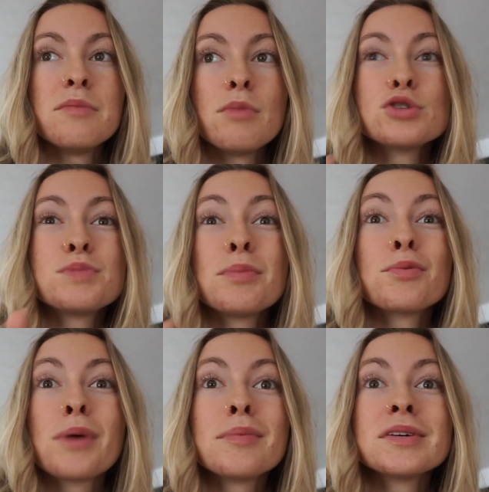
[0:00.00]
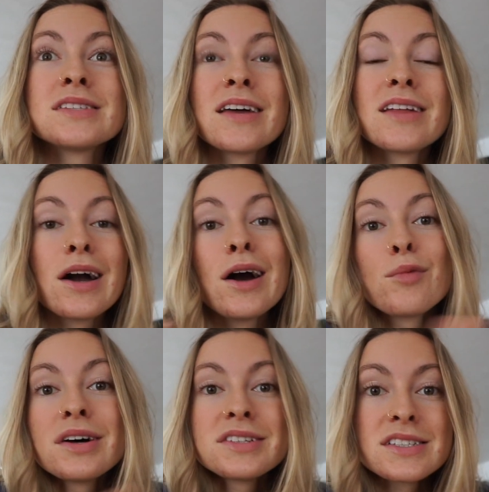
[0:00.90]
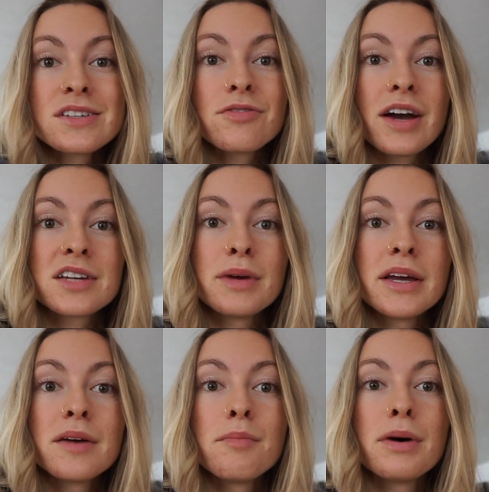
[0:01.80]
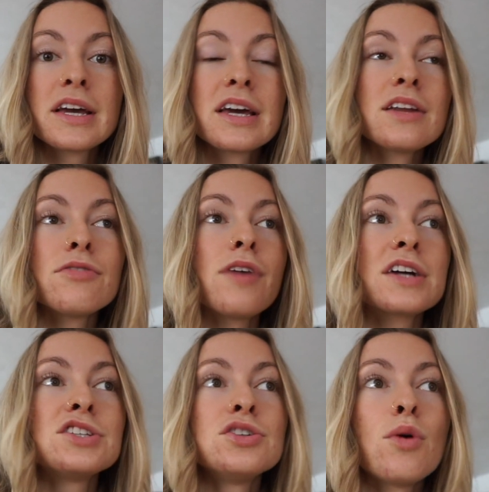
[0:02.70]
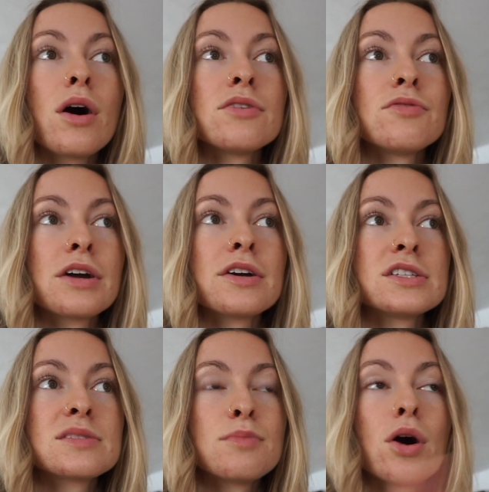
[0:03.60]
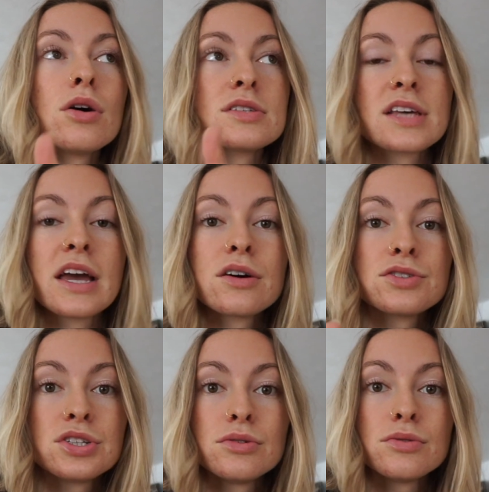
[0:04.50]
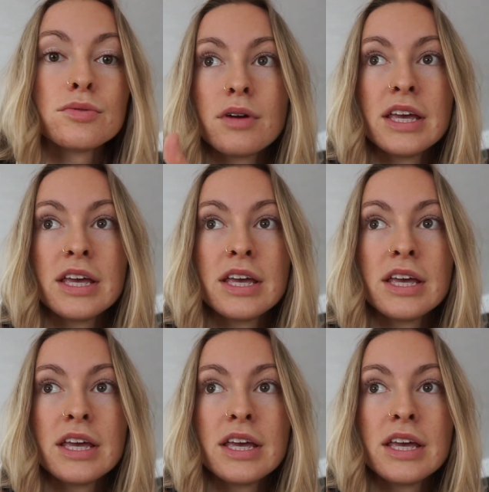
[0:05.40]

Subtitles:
And most people would probably say like, oh, well, it doesn't affect me, but it can affect you on a very small scale too.